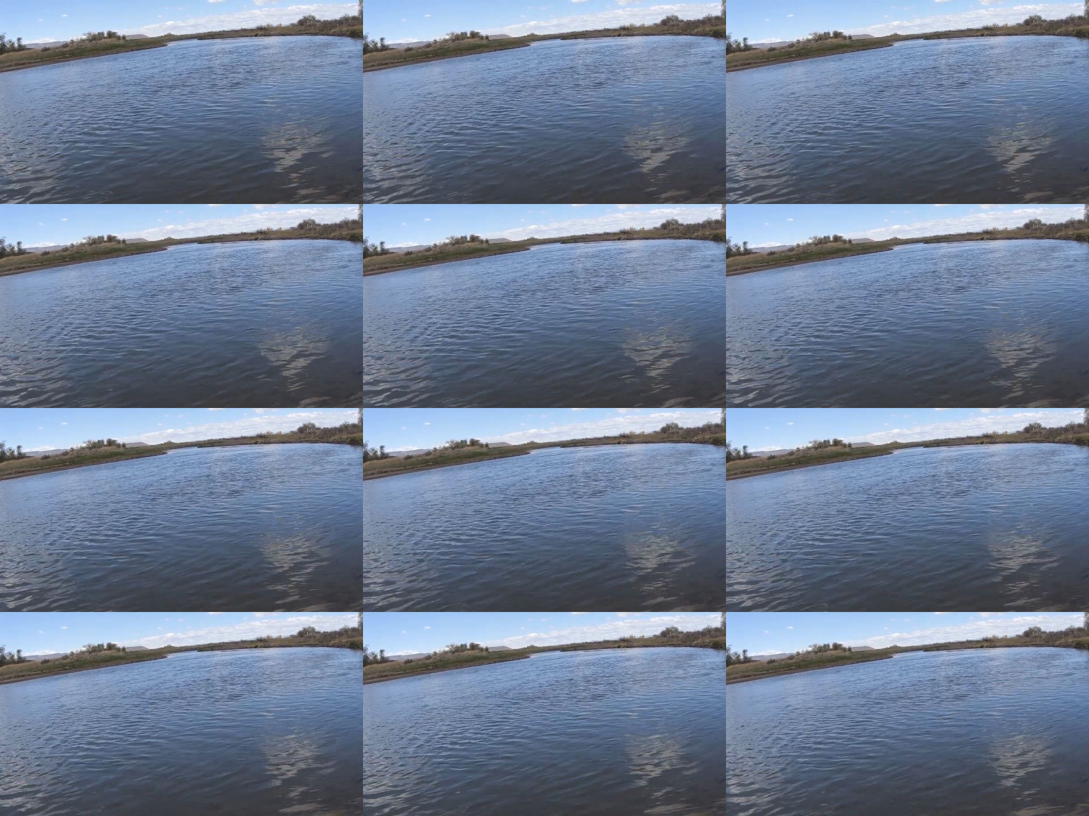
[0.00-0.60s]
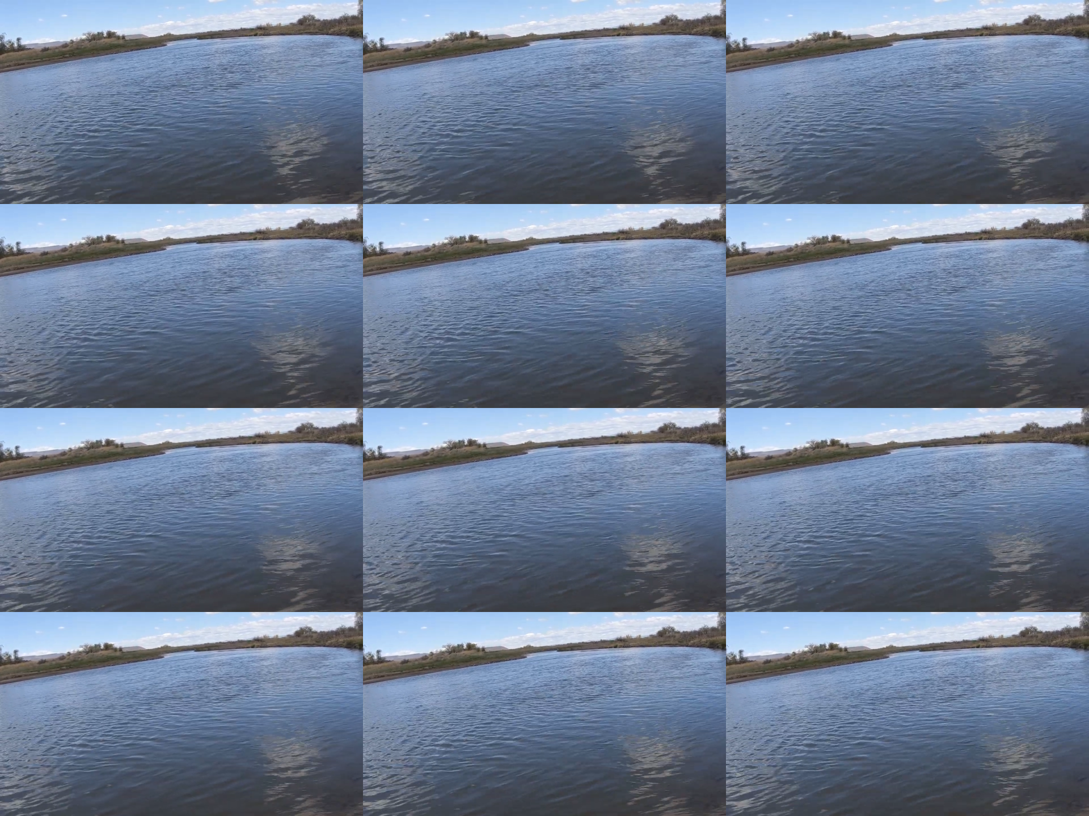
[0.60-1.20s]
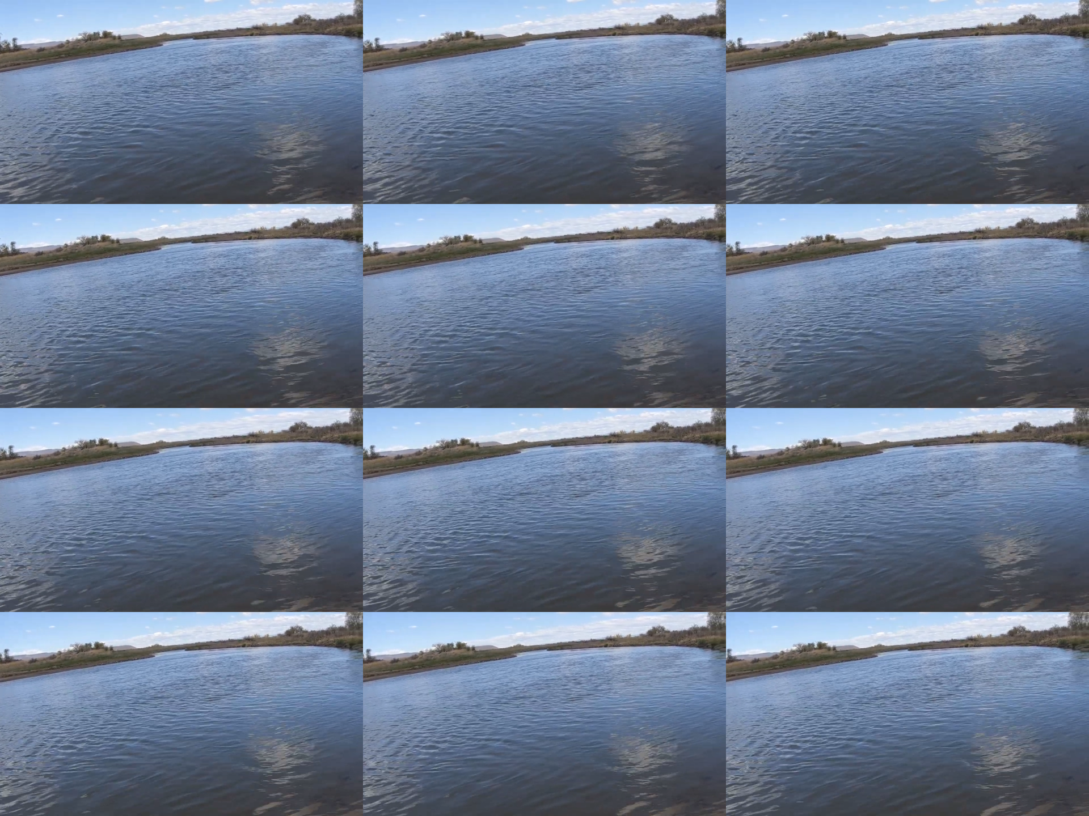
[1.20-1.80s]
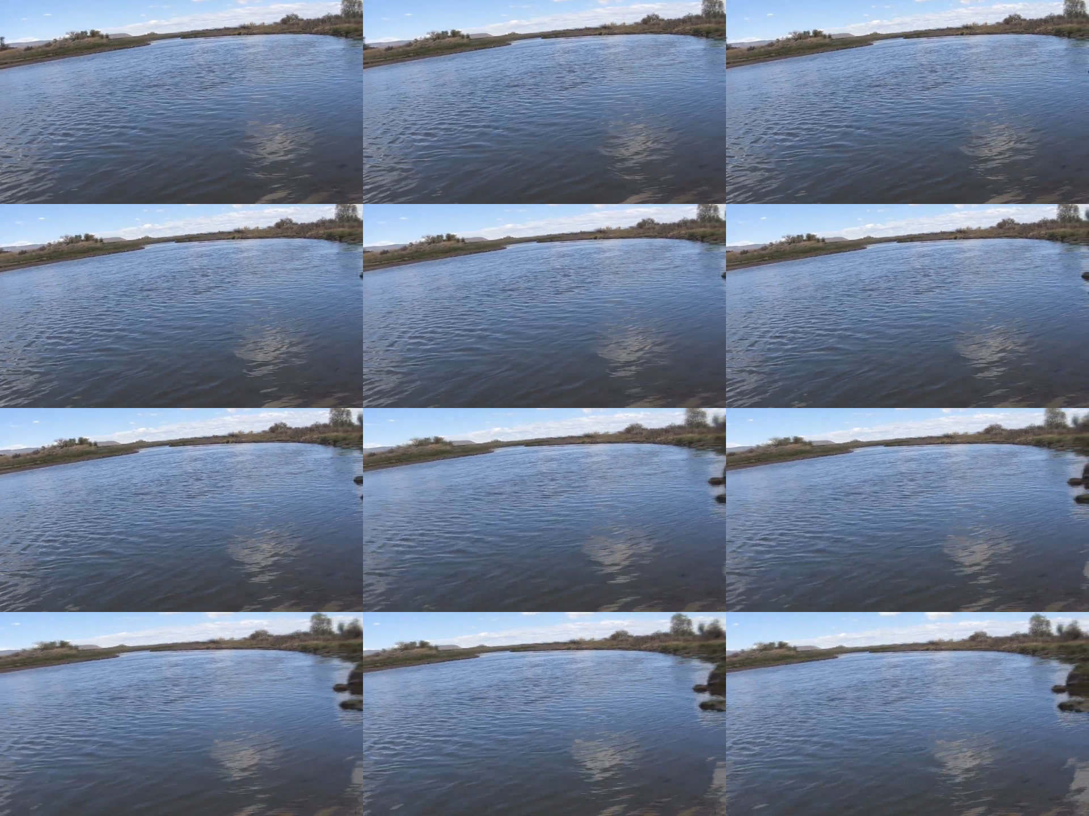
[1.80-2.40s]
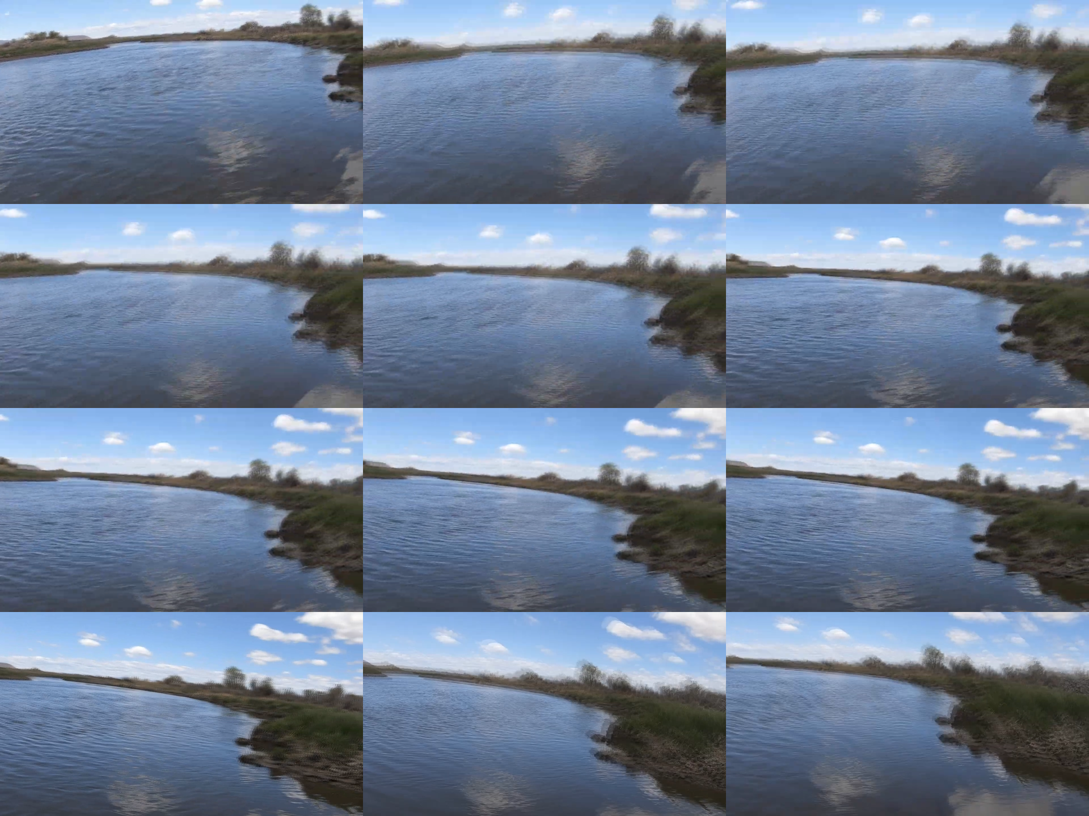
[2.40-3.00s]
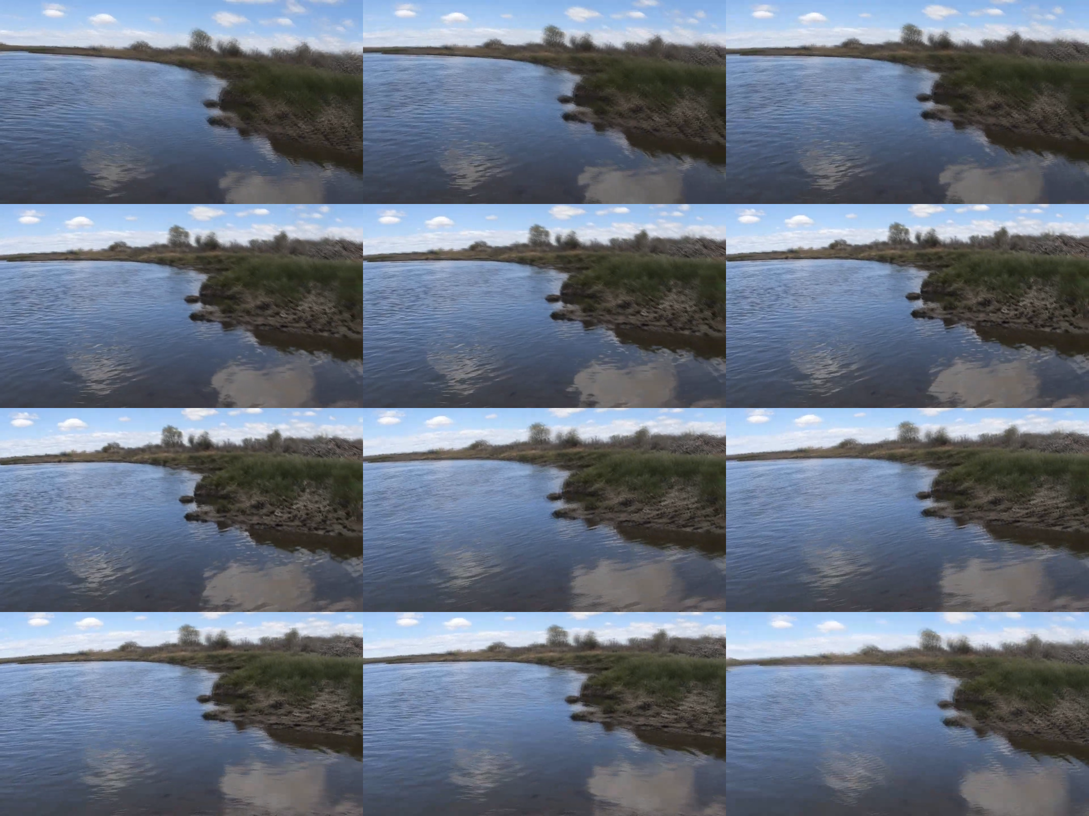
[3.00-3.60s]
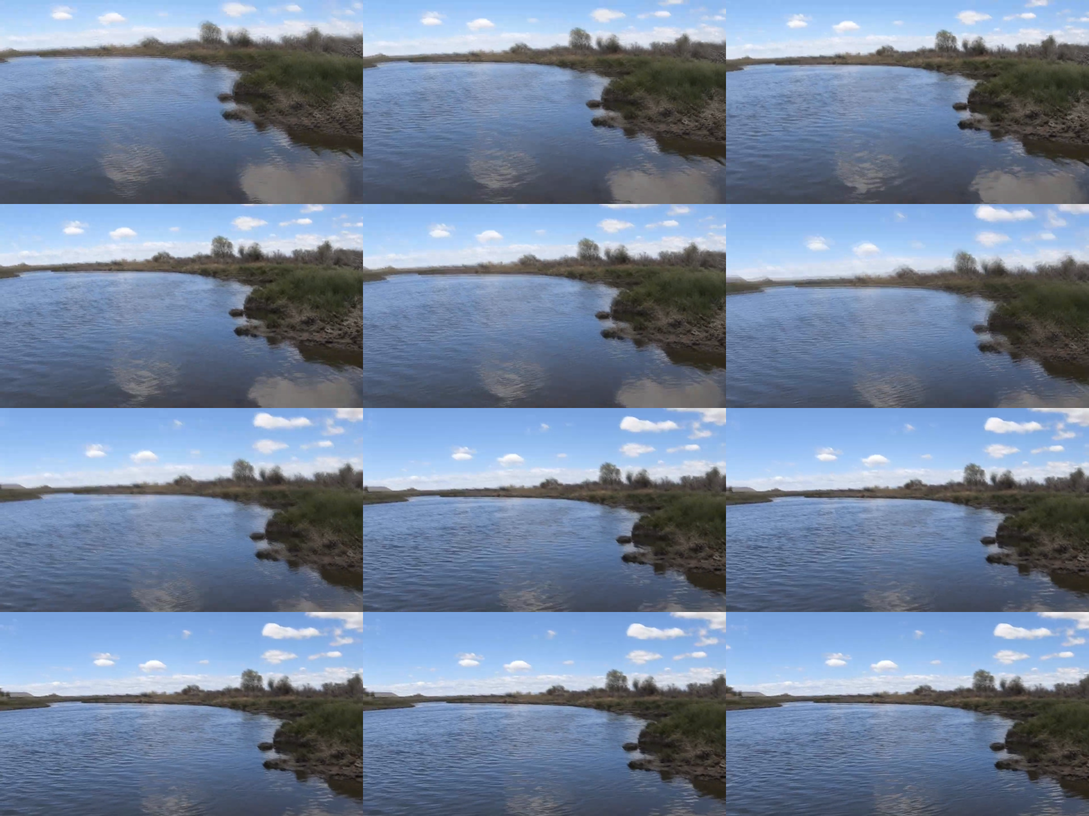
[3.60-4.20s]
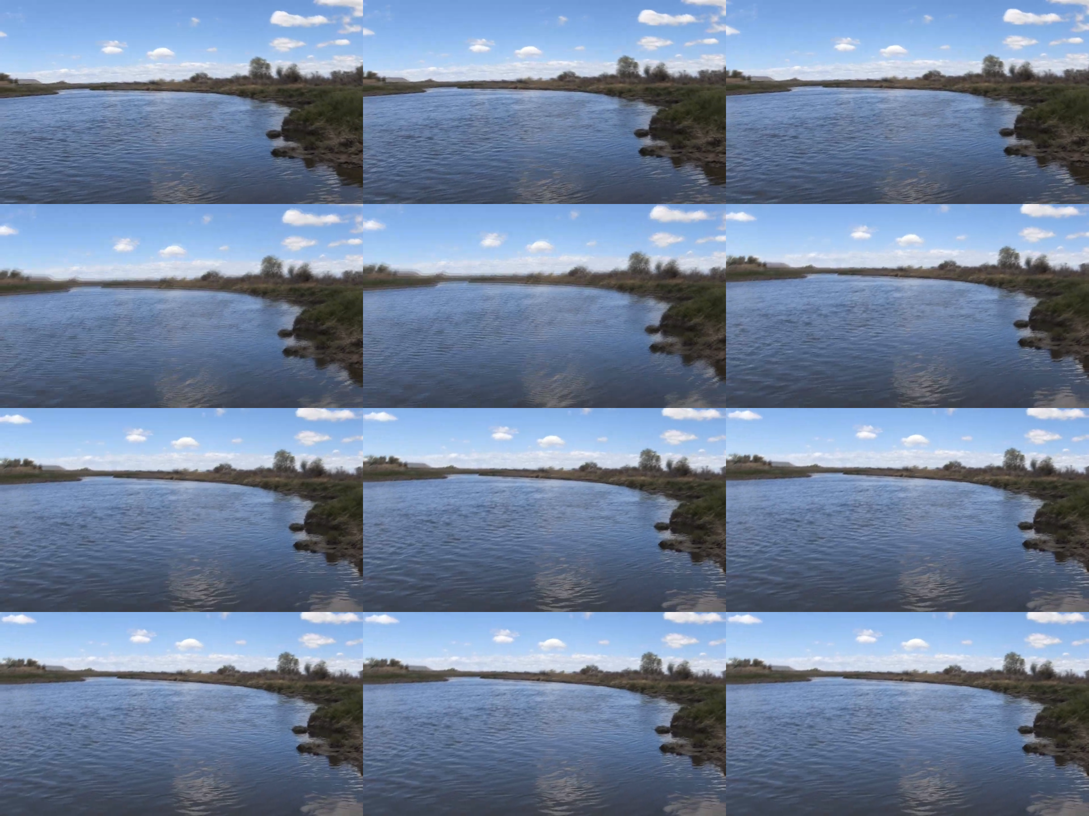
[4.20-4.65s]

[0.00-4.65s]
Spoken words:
No face is visible, so there are no lips to read.